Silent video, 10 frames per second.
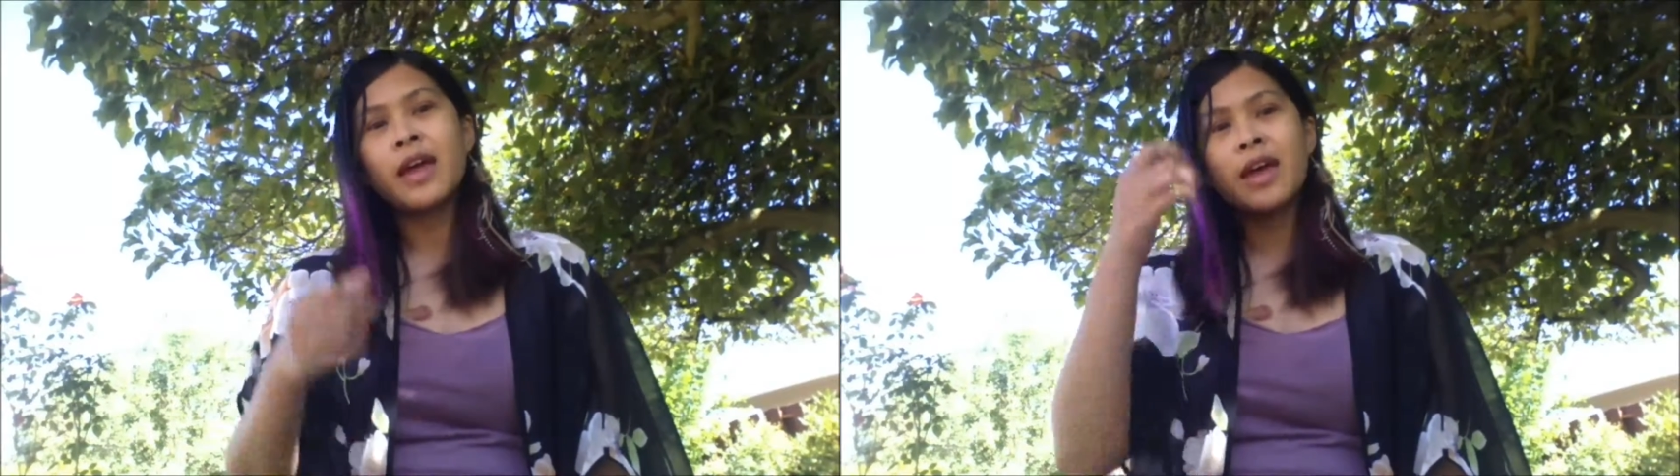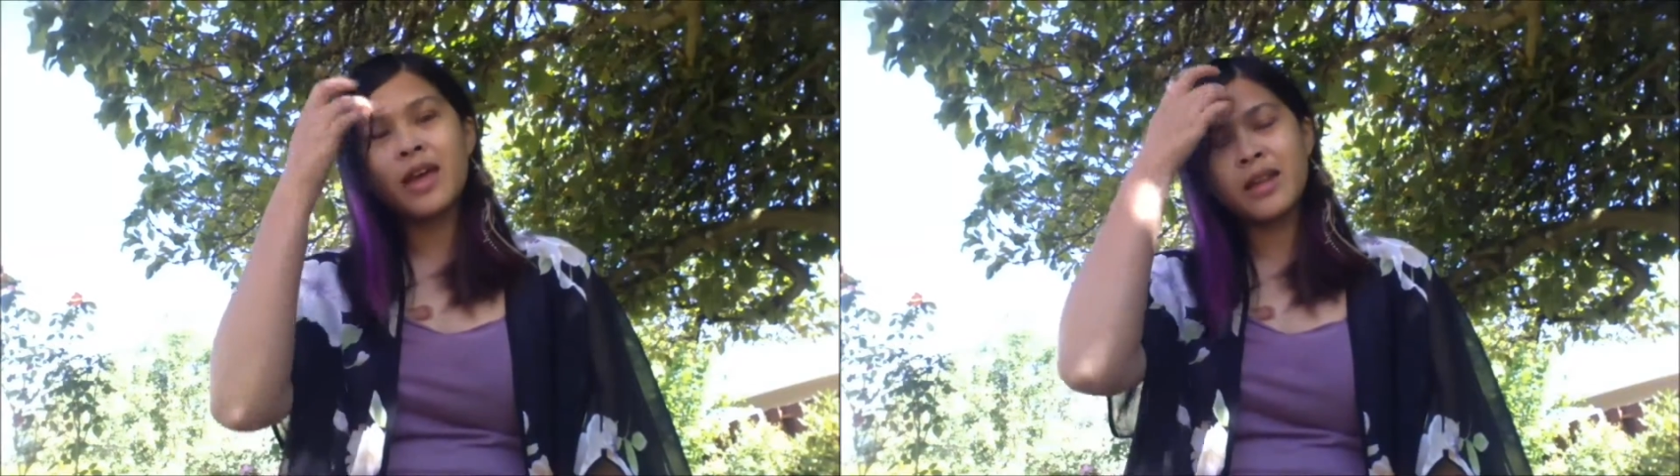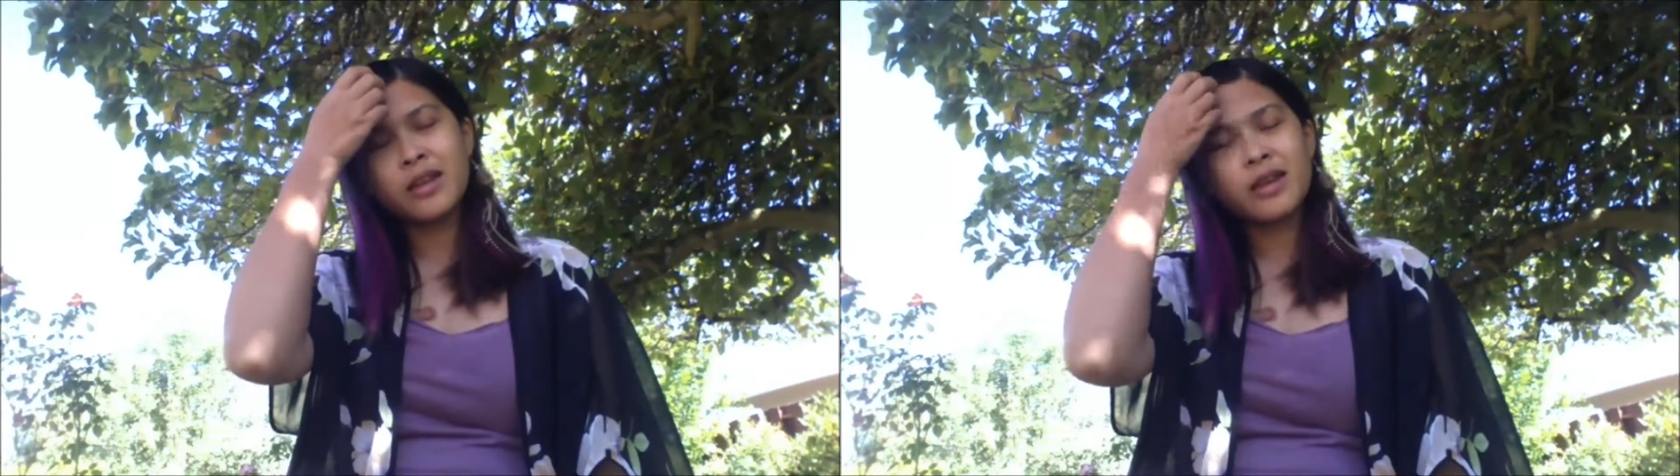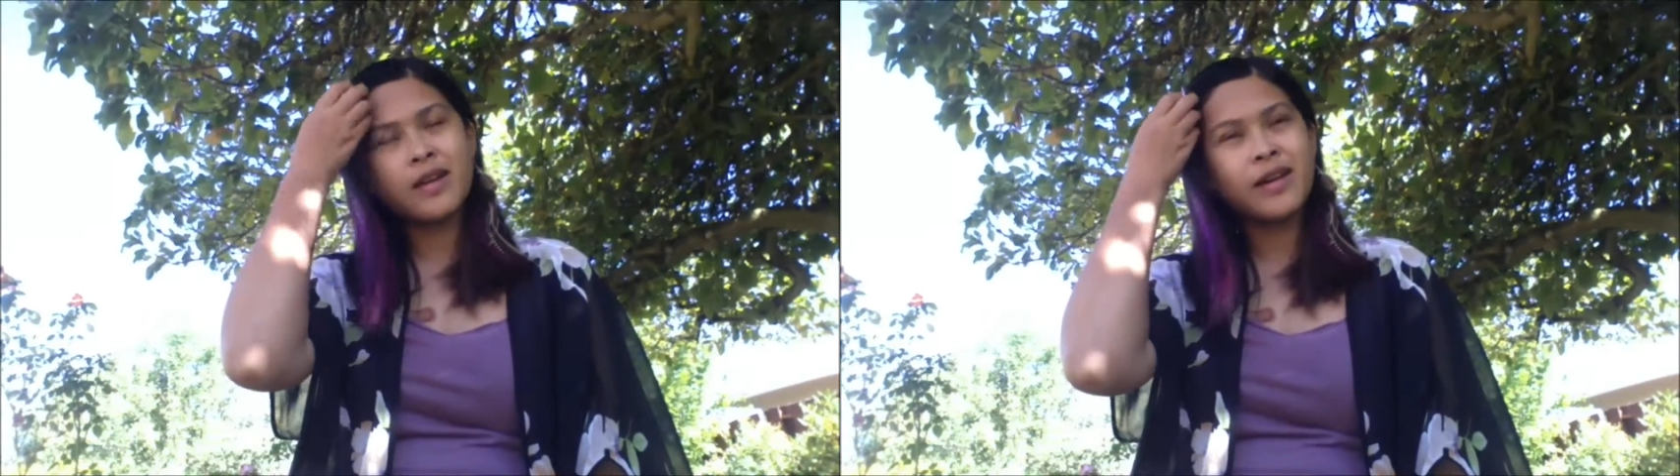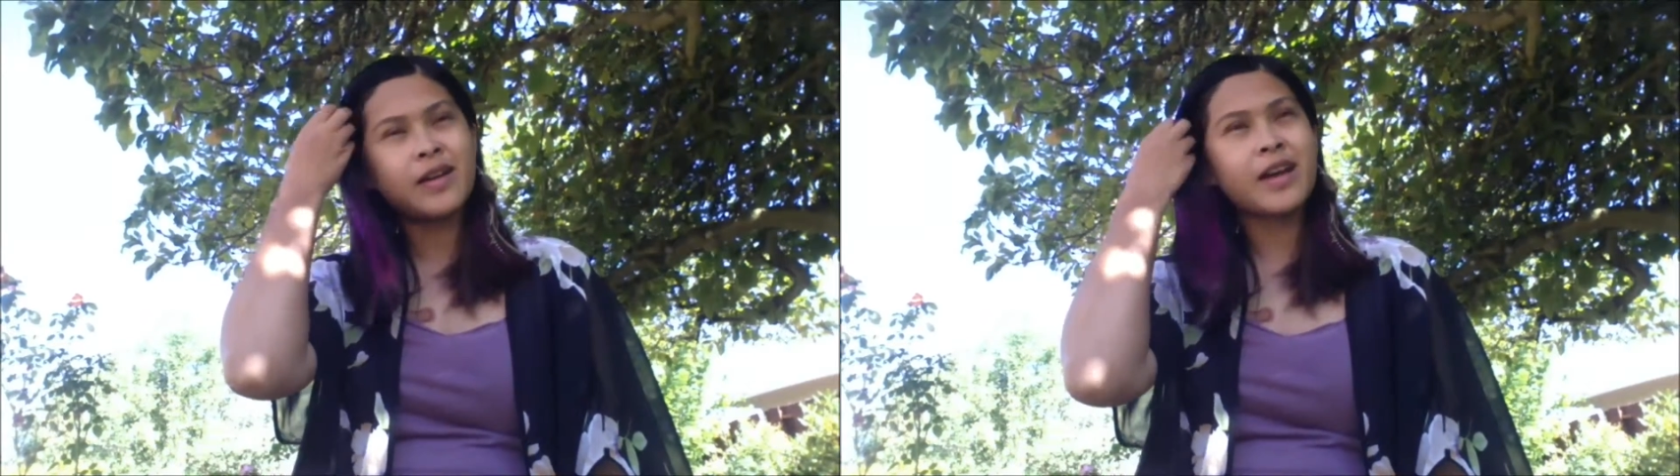And
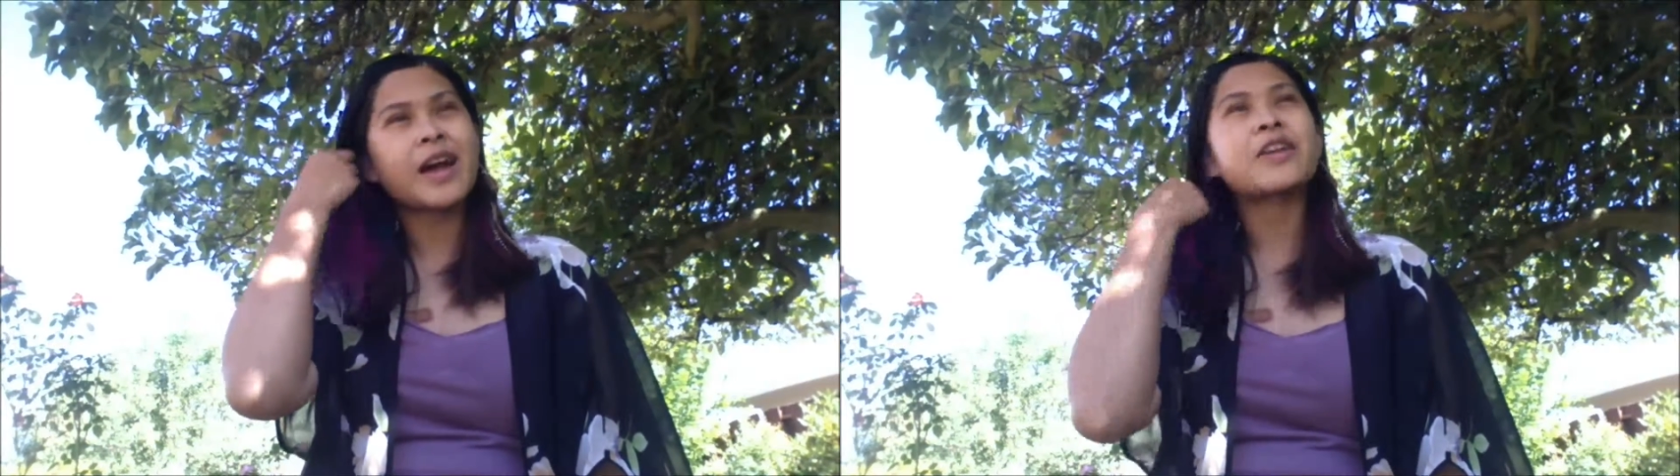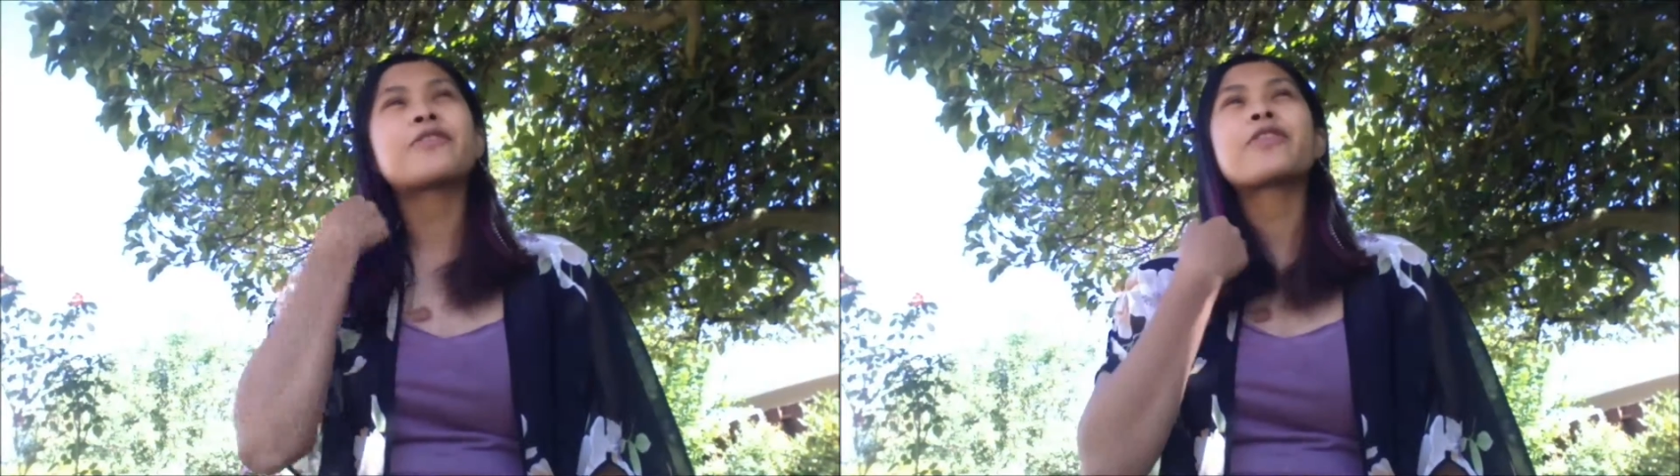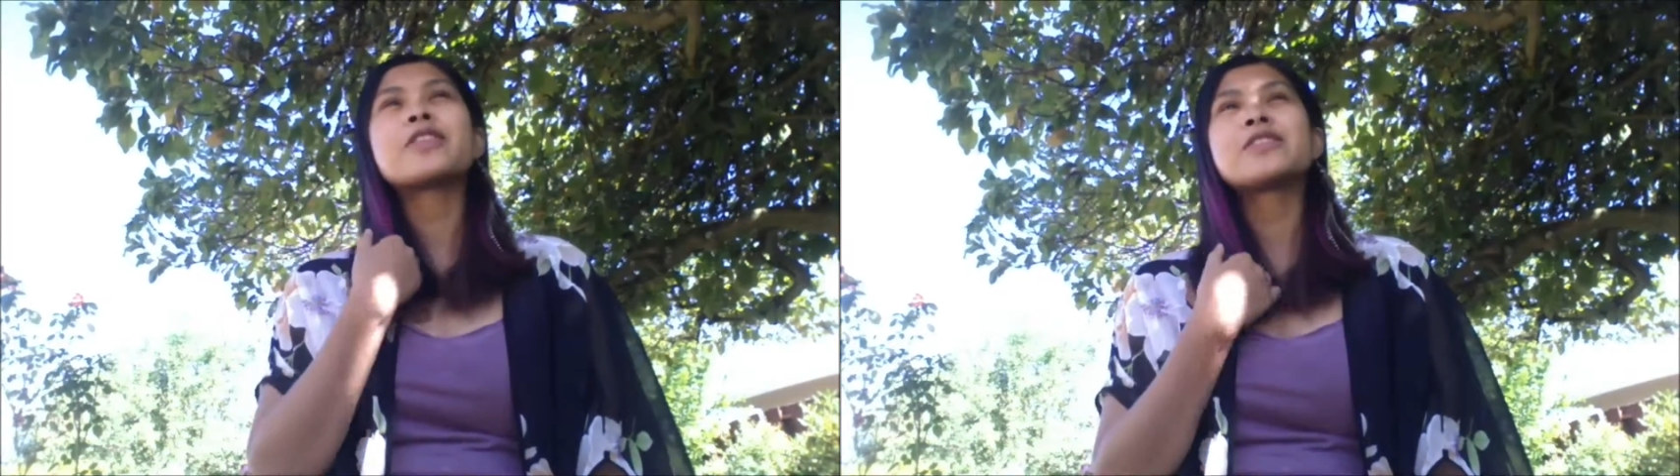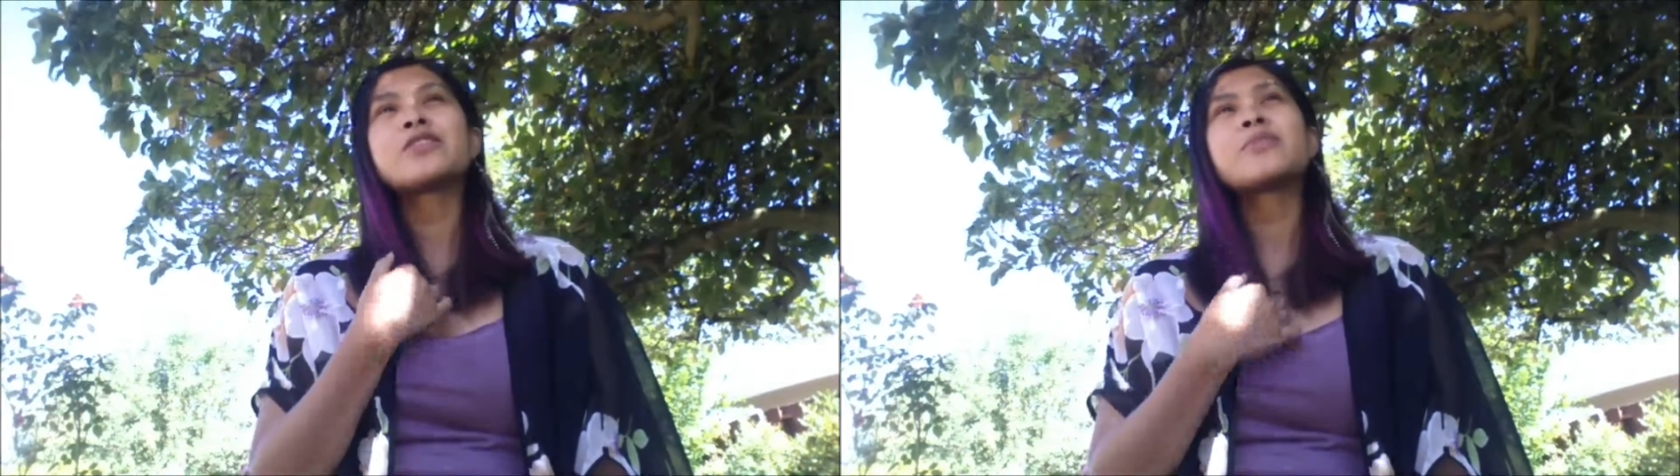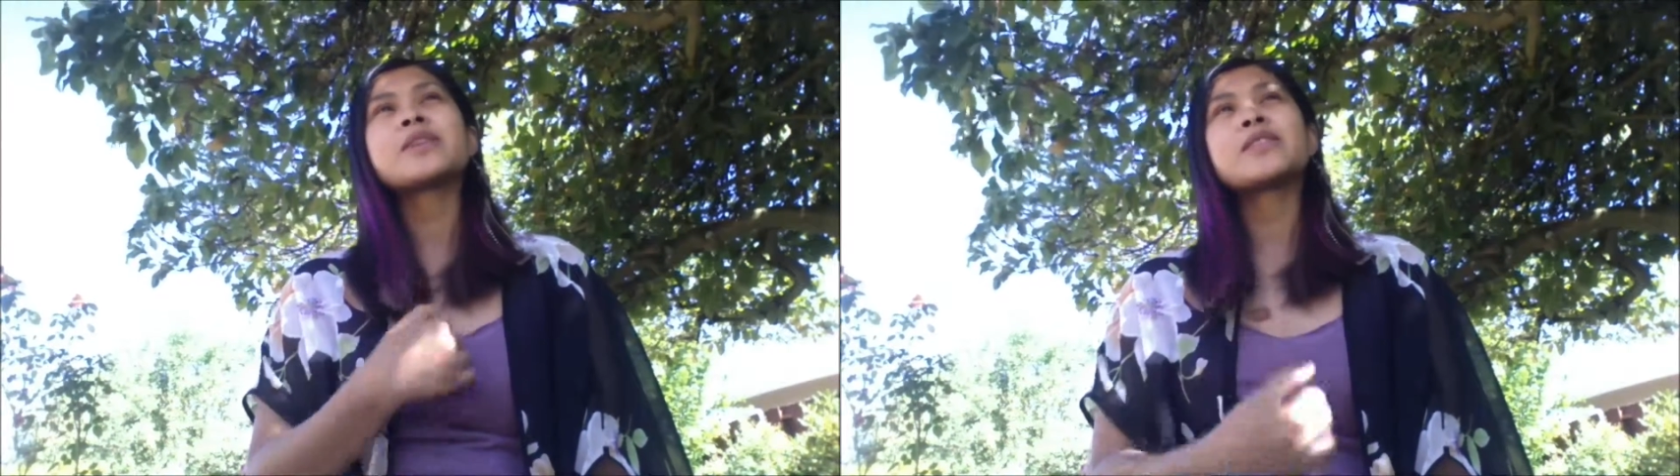I kind of
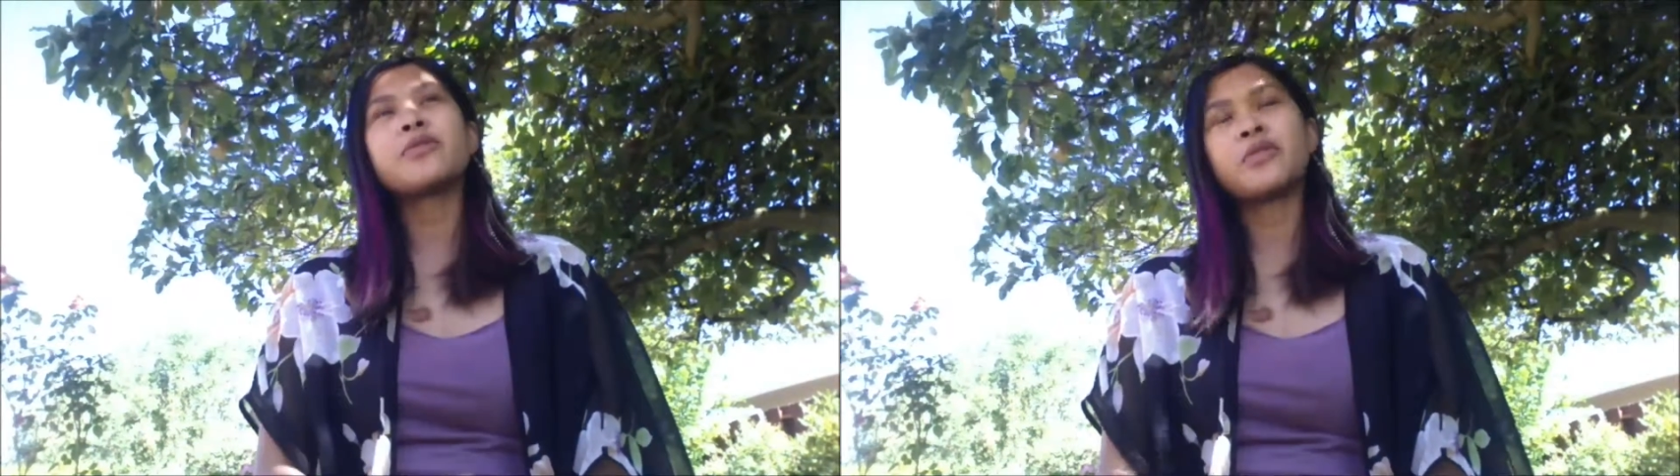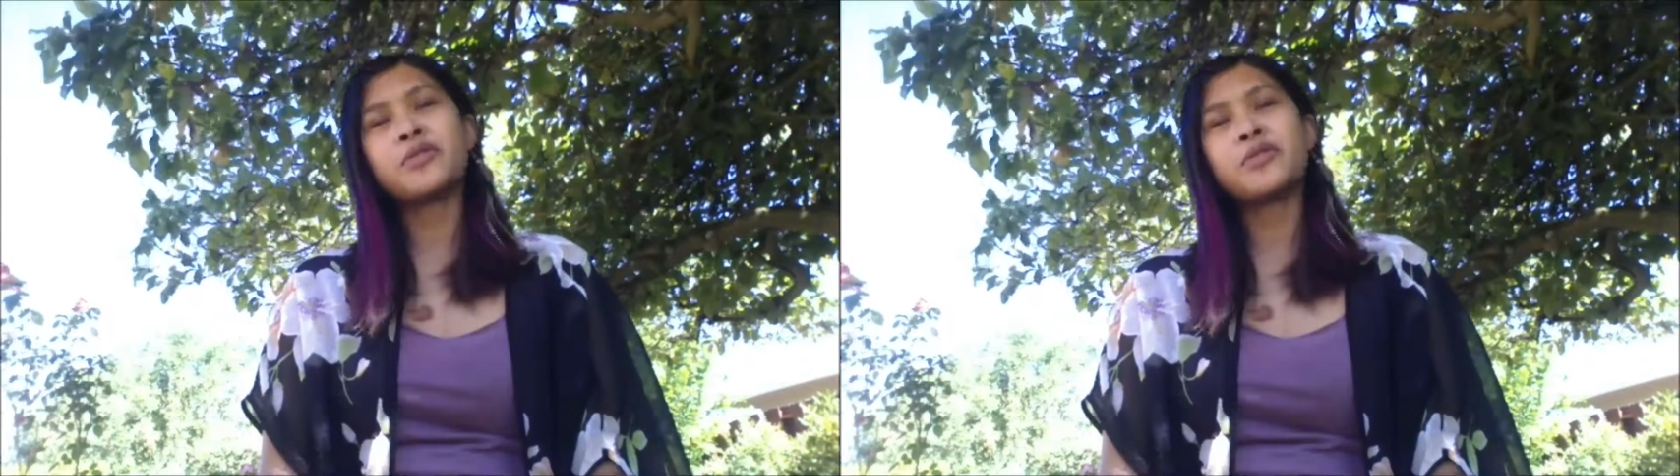consider myself a